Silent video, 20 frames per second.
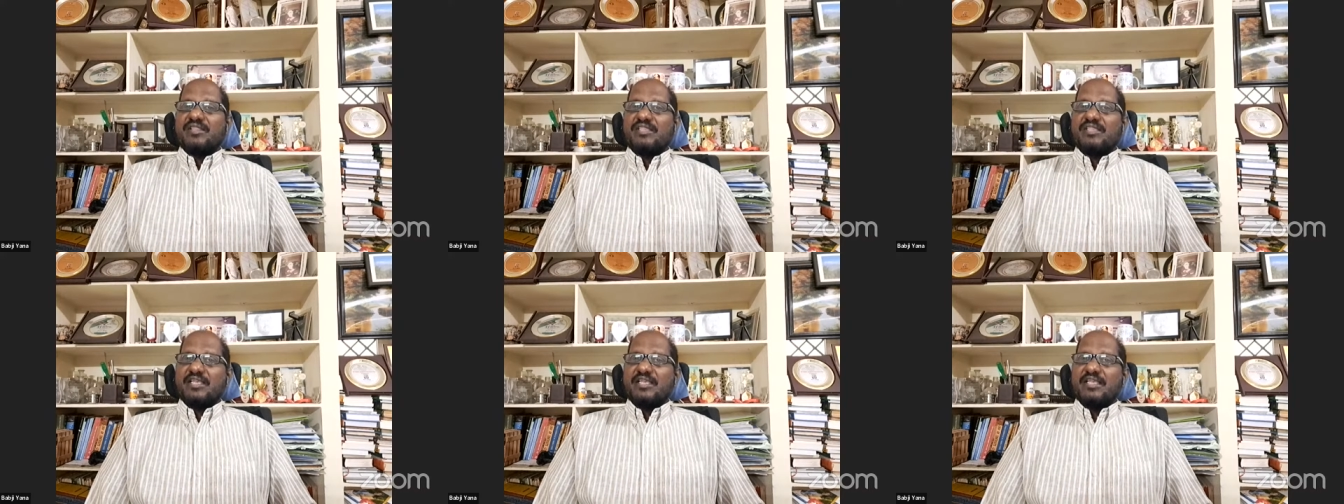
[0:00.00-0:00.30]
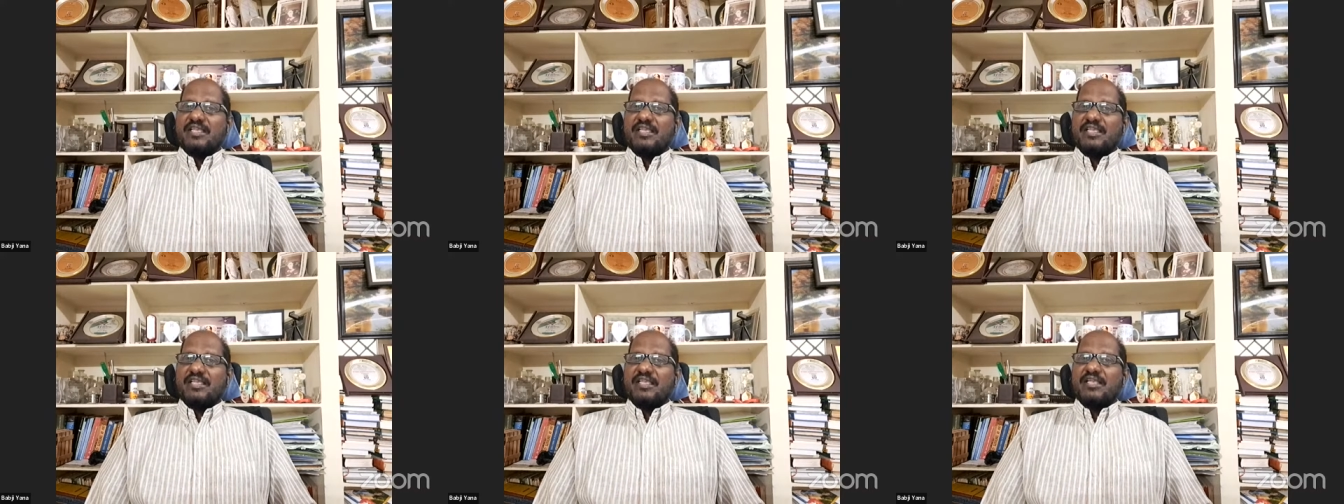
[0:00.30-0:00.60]

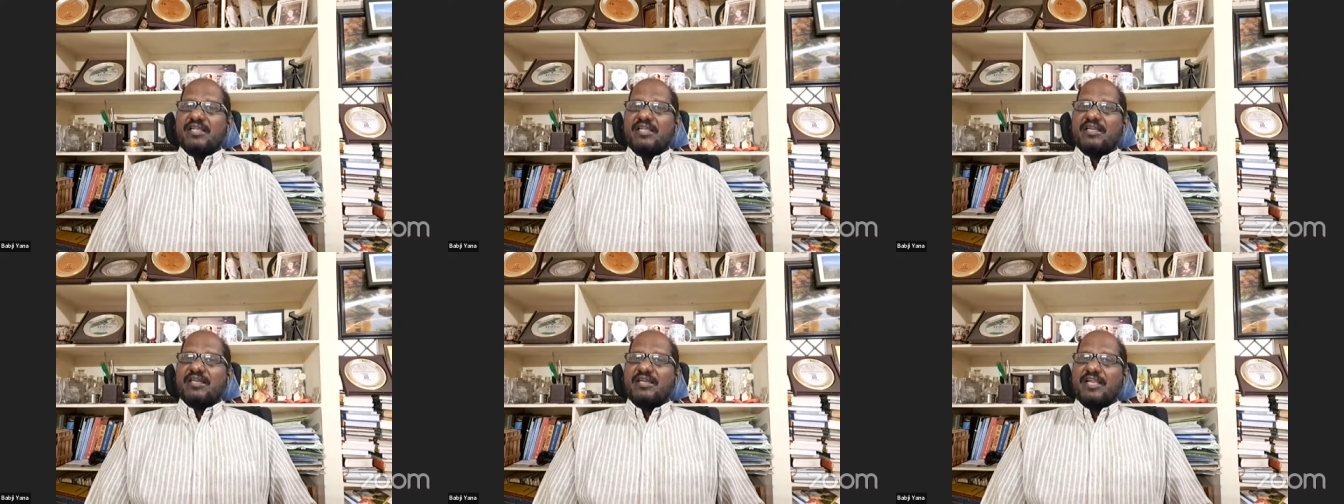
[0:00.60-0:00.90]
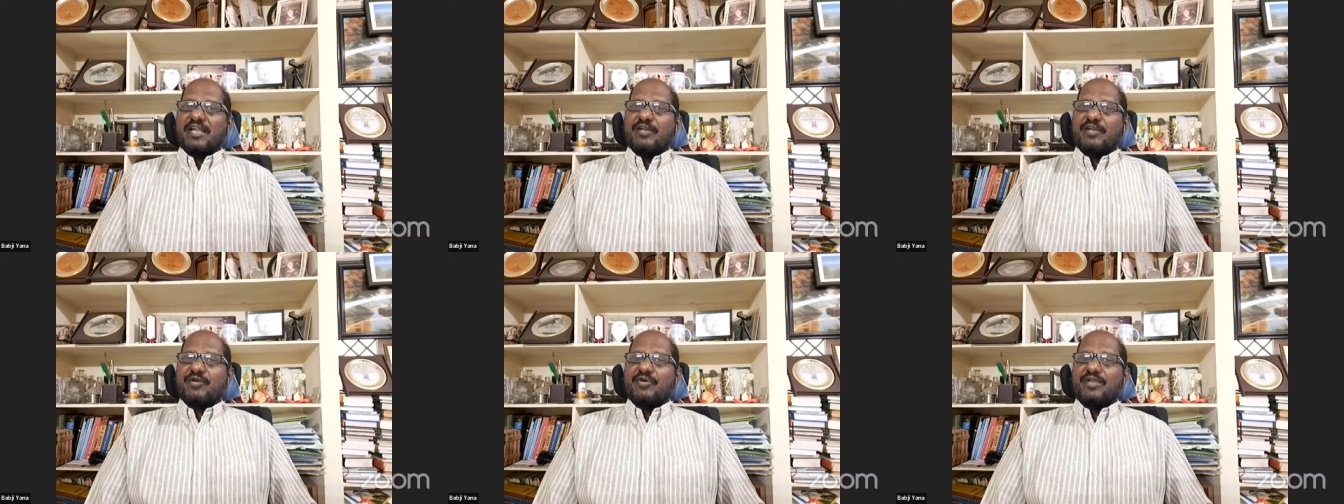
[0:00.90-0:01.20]
the
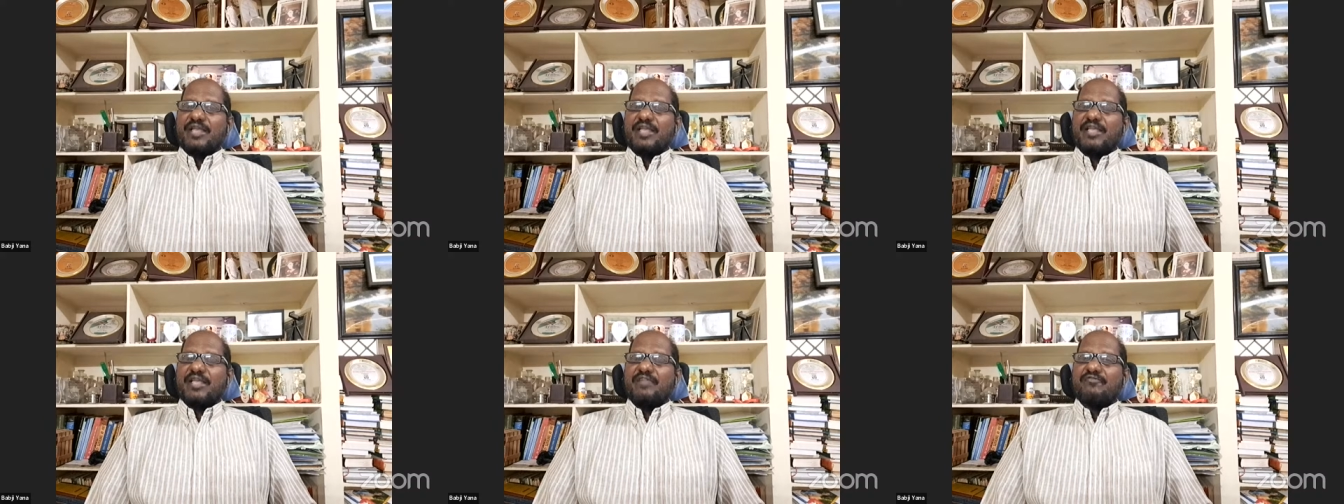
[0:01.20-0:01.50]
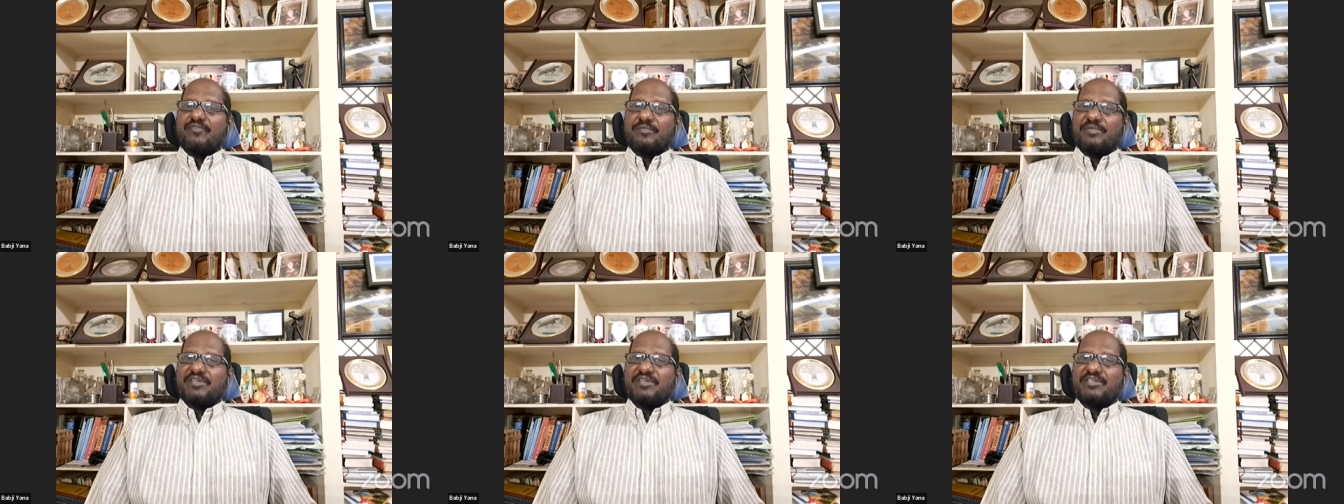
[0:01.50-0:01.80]
day-to-day
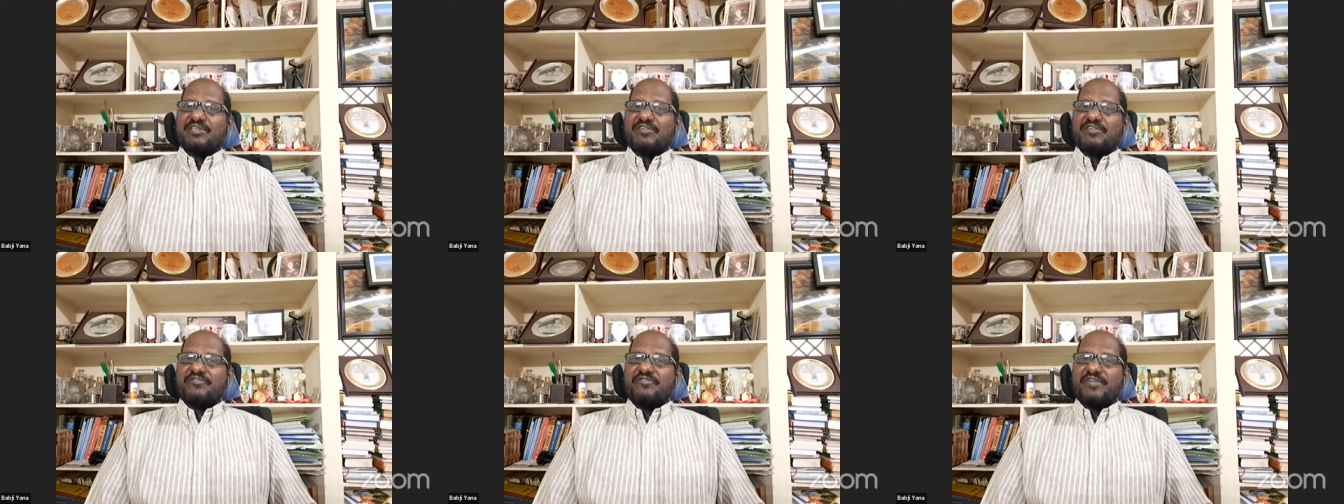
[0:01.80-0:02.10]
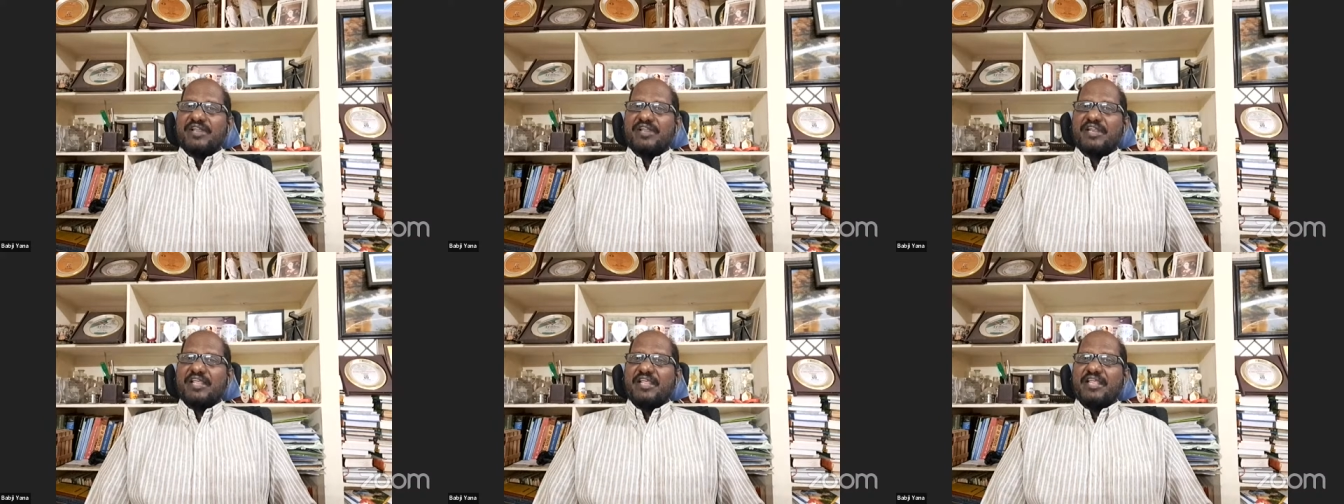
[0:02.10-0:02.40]
information, if
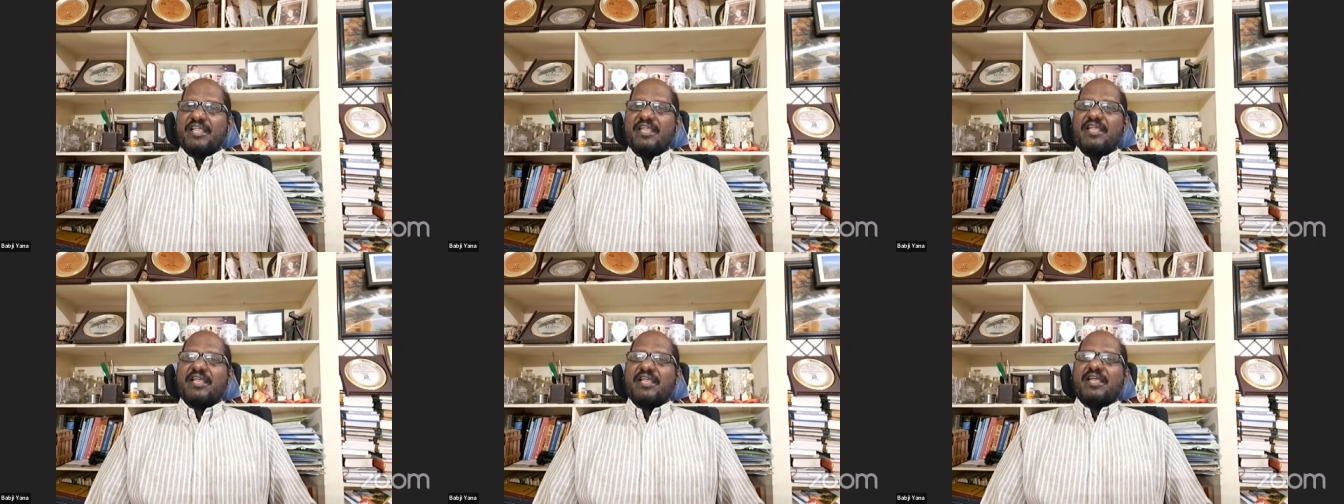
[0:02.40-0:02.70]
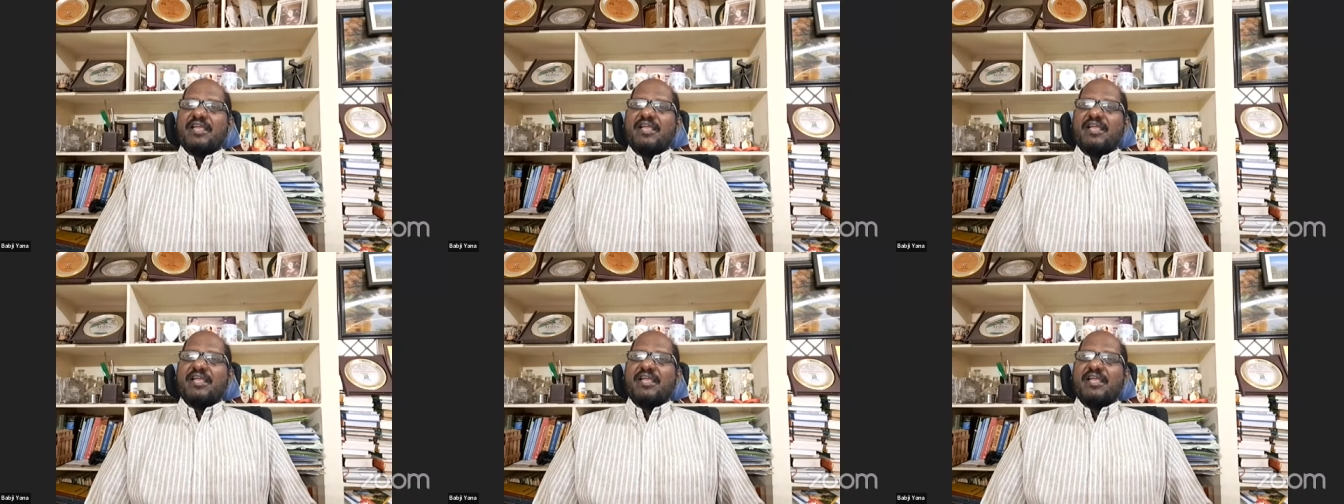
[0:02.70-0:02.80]
any,